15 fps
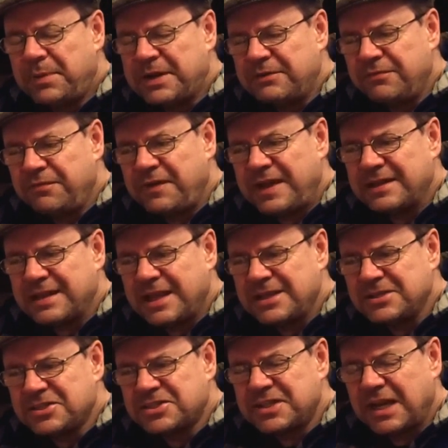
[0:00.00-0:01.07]
but in fact,
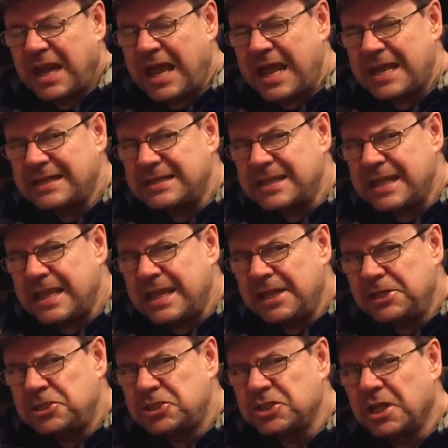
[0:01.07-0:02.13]
still a handy
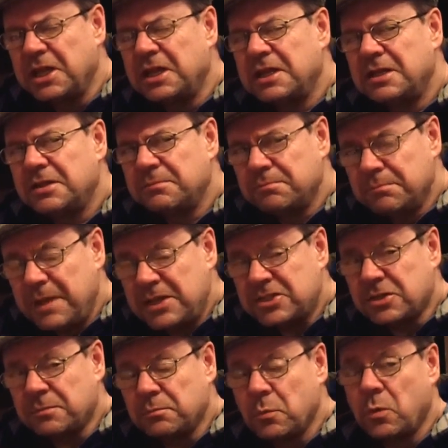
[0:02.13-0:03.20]
age
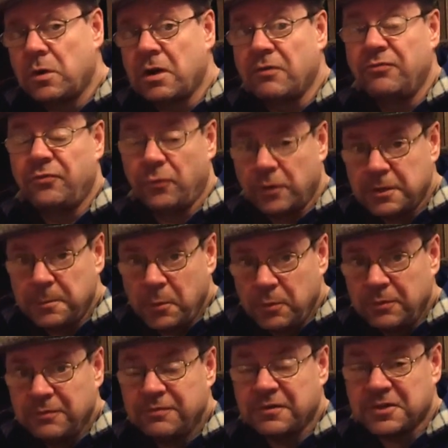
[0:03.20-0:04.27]
makes it more
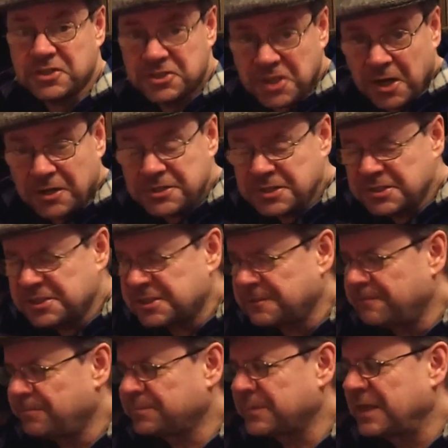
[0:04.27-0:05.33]
affordable for starters.
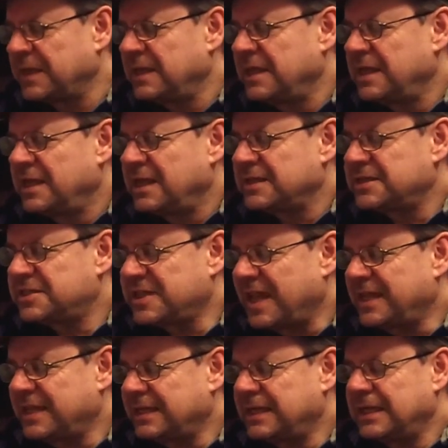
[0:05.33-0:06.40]
And
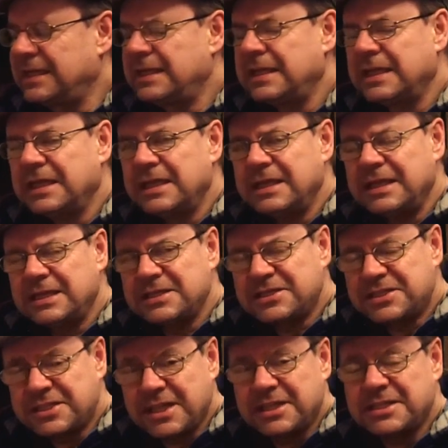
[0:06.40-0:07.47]
secondly,
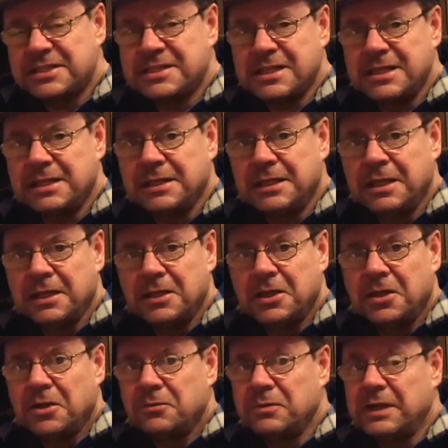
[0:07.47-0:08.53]
16
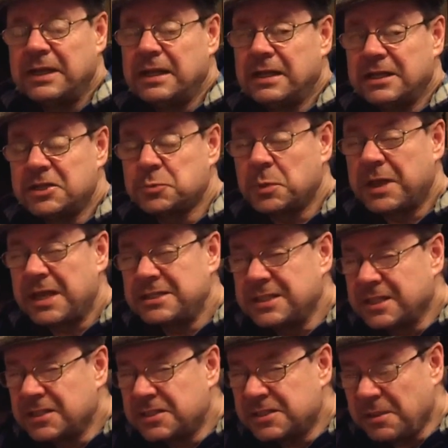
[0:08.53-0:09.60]
really at least we're
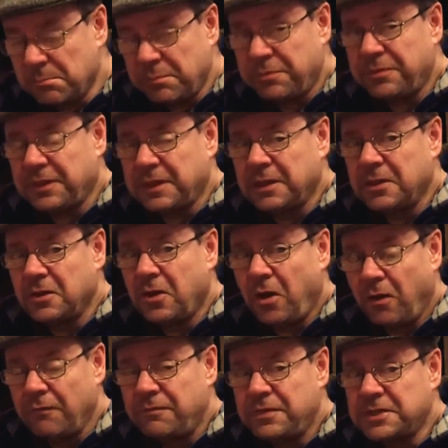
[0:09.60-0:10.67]
getting something
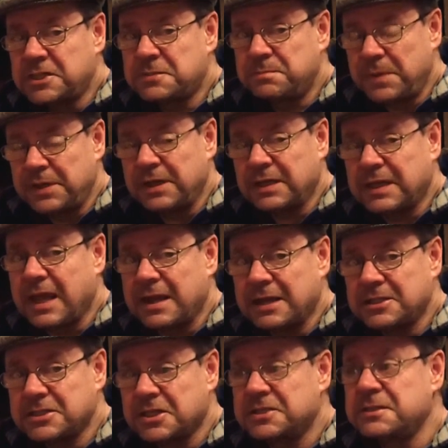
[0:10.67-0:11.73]
of the spirit
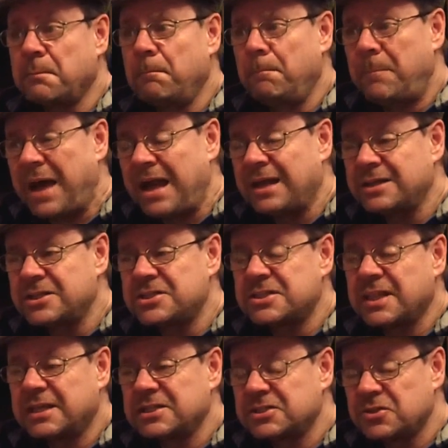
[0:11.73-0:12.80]
character to balance
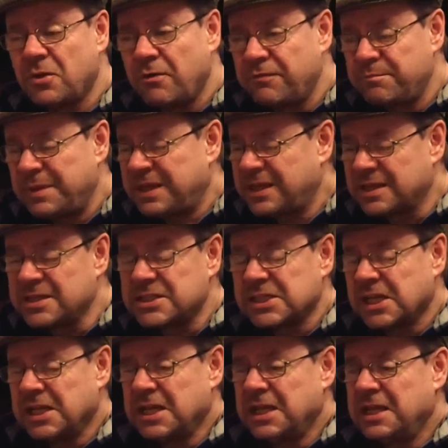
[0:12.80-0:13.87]
things off
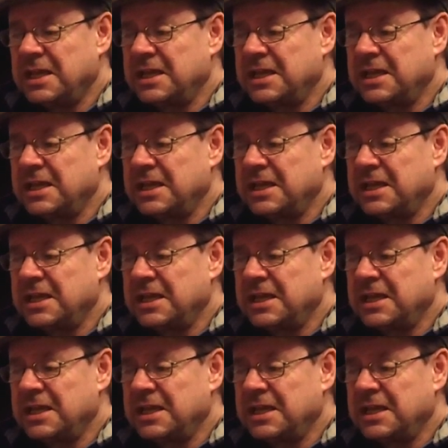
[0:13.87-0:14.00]
because